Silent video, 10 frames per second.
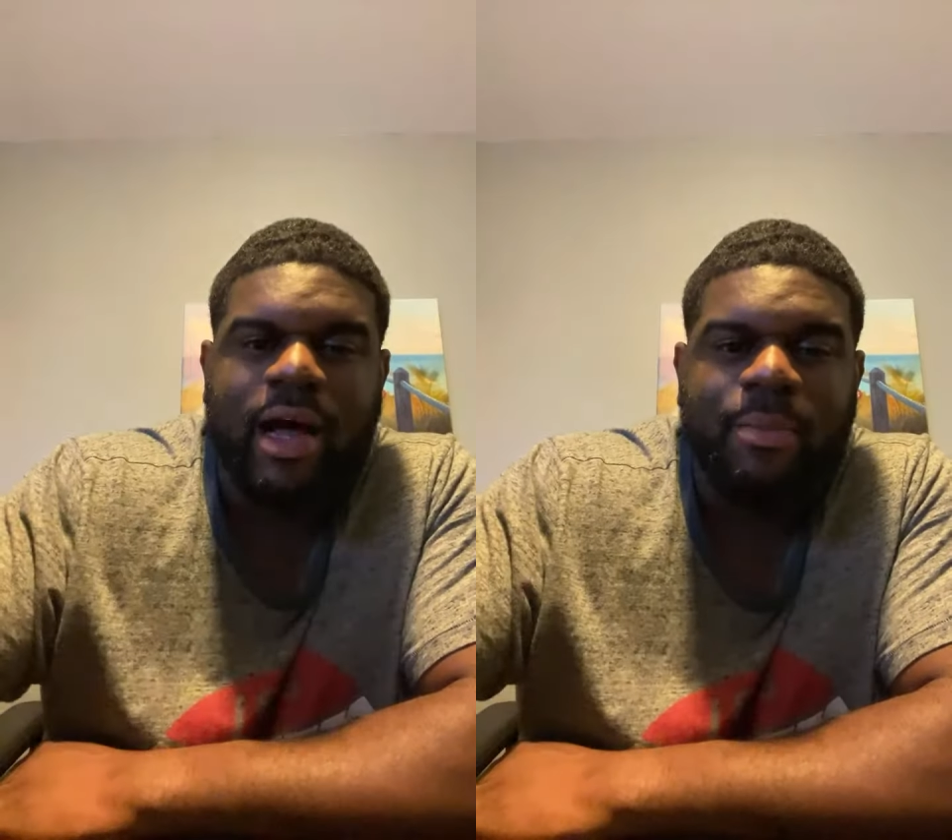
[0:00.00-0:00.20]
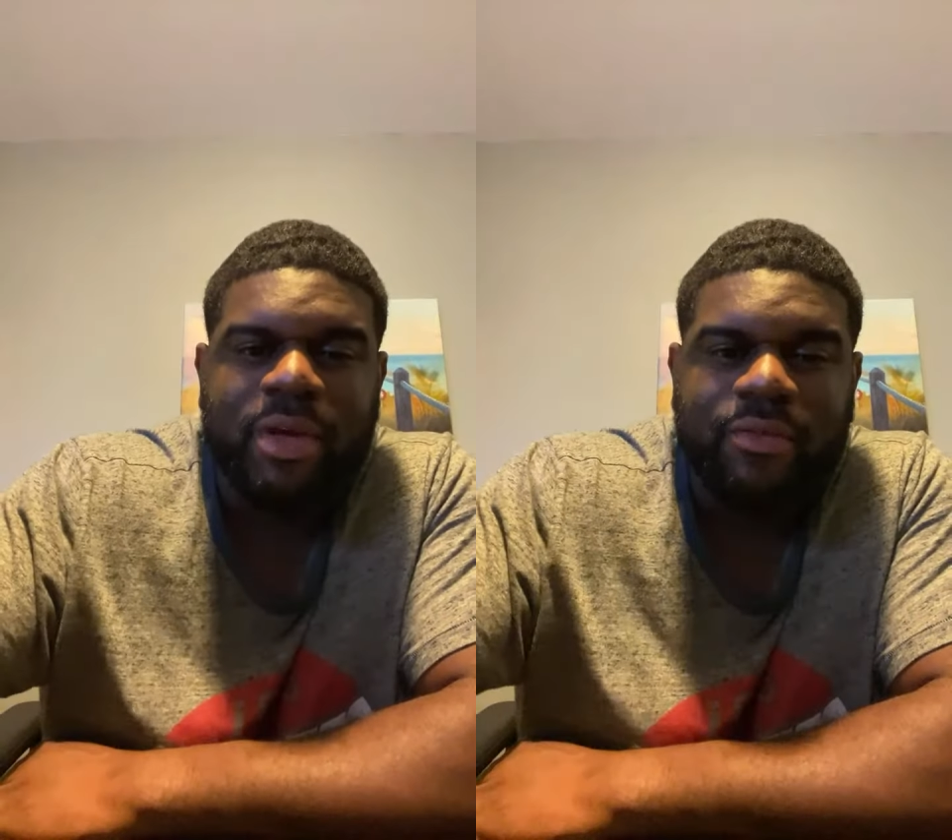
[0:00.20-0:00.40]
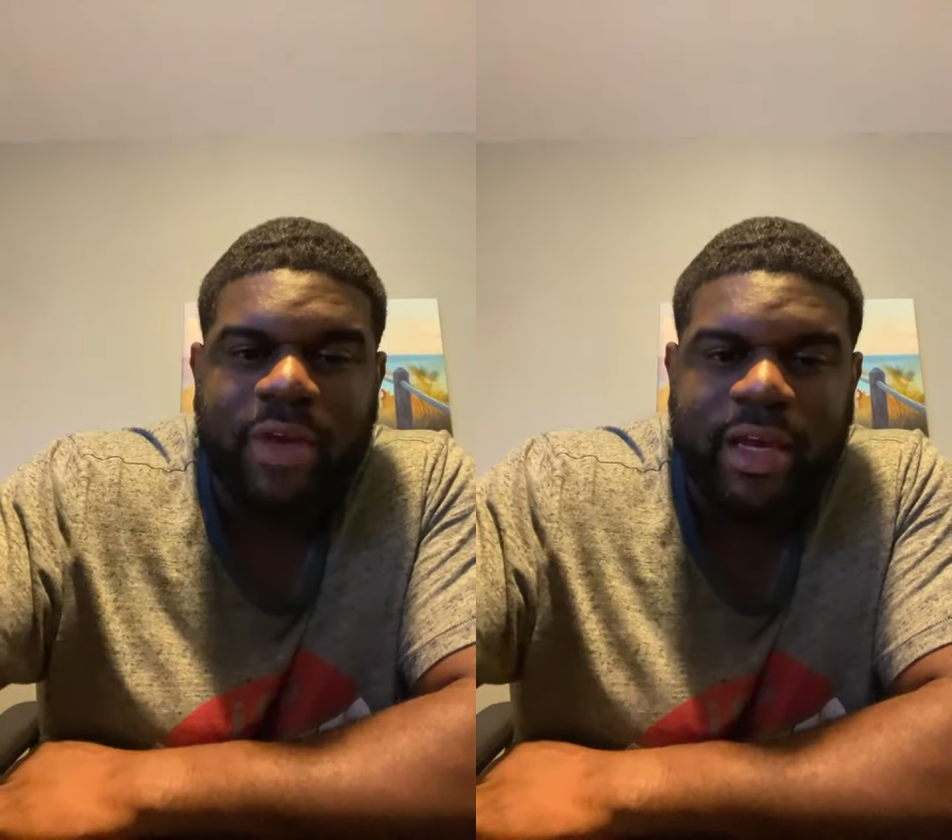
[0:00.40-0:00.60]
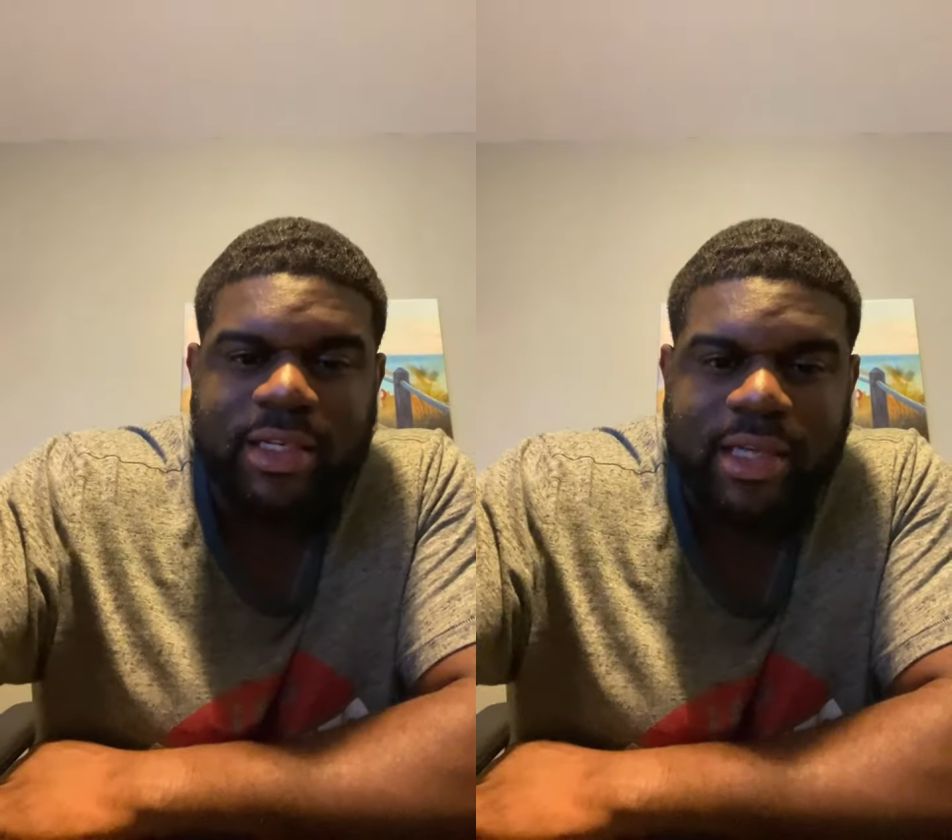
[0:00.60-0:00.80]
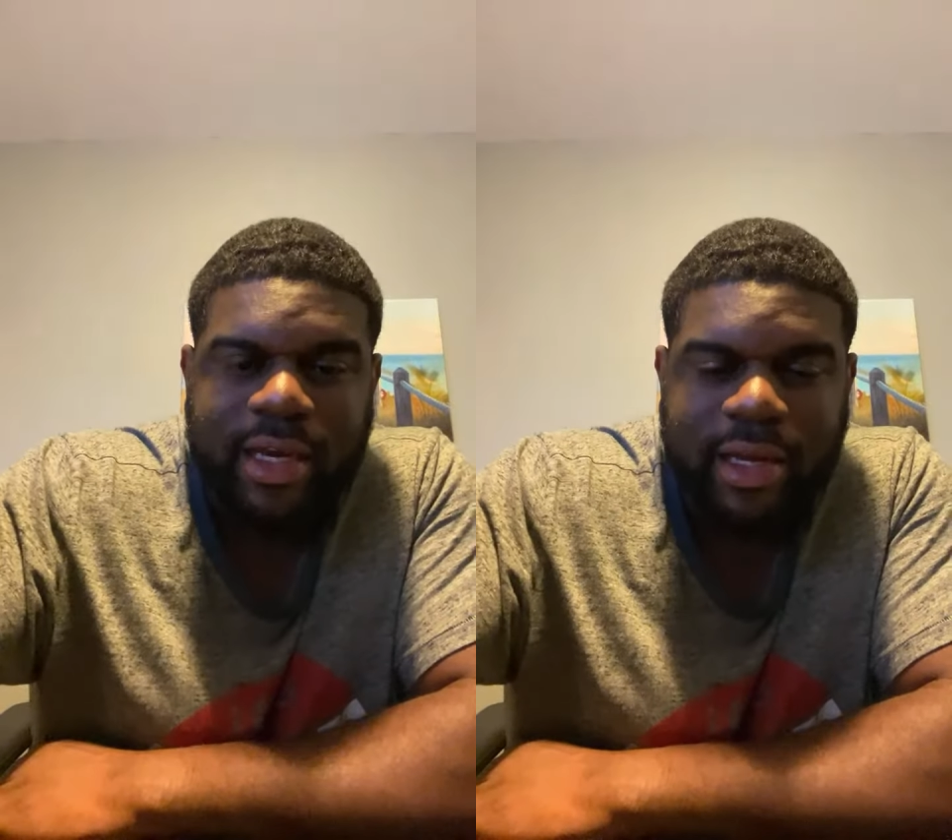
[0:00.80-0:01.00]
I'll be in
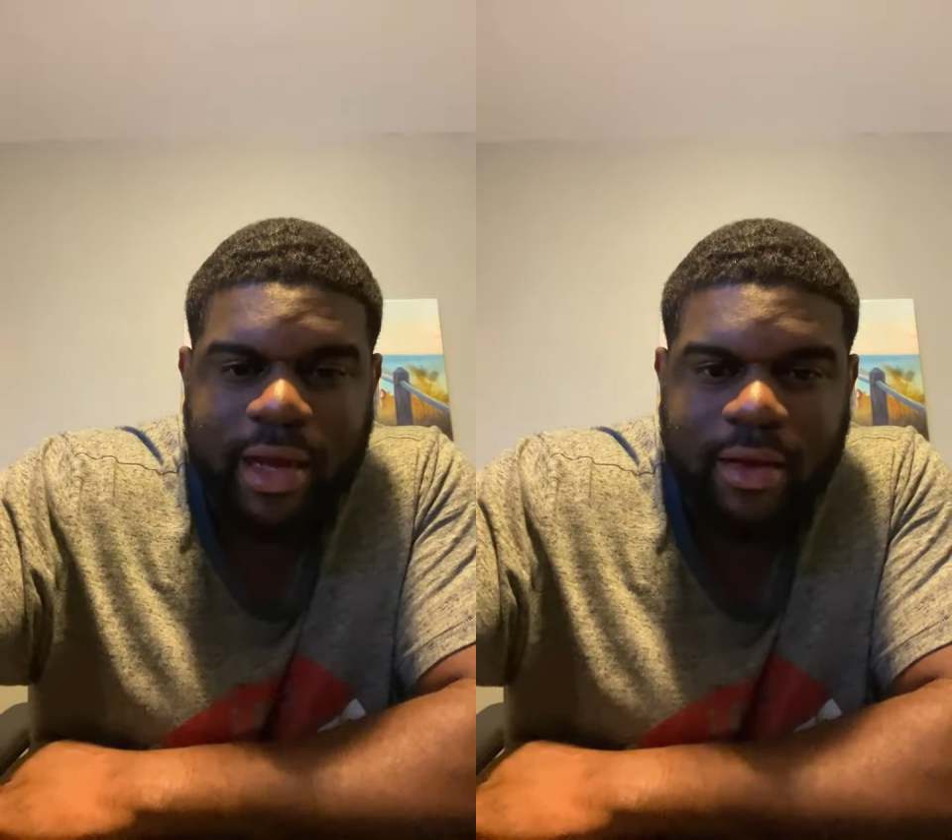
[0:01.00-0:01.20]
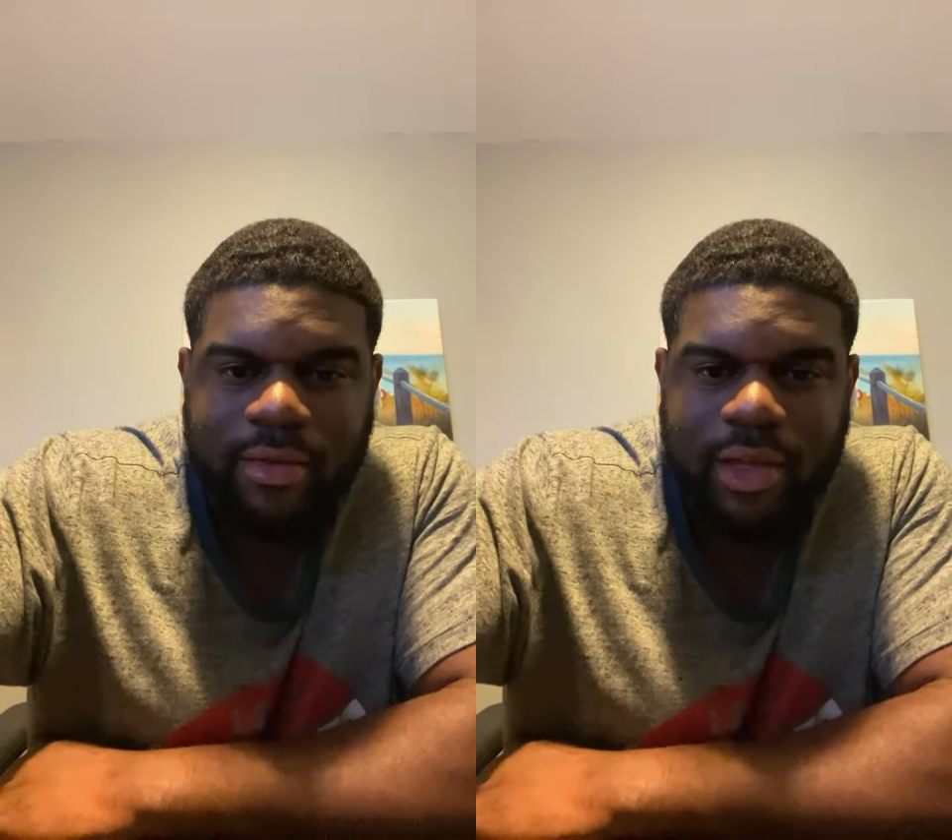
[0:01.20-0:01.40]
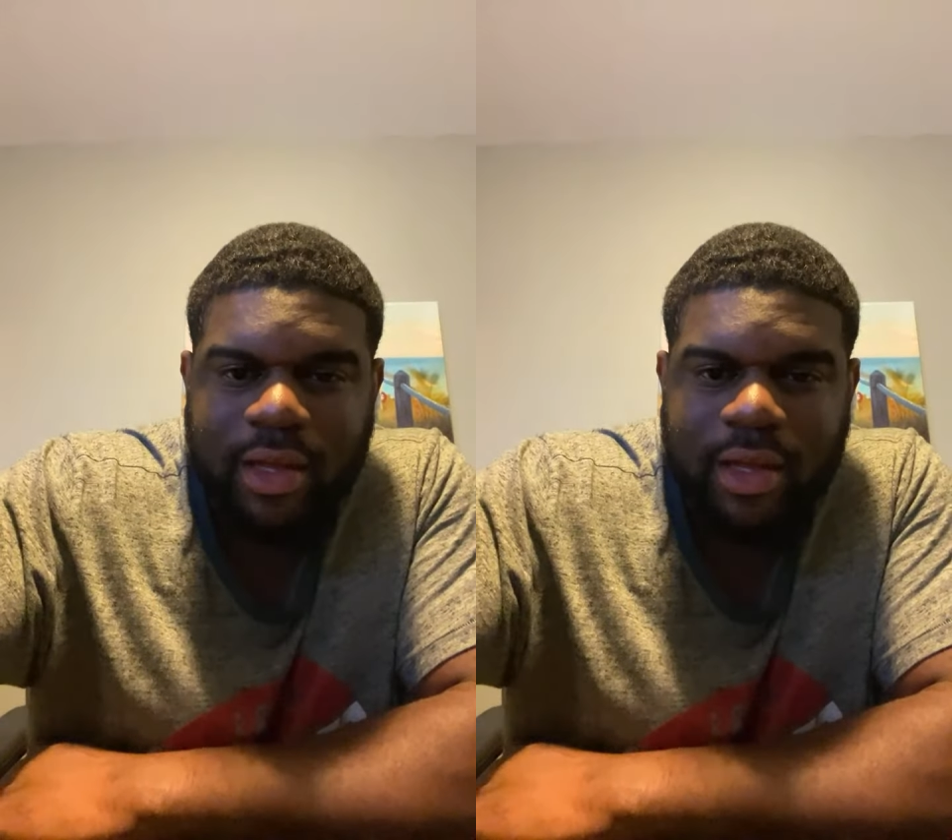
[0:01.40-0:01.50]
Vegas hanging out.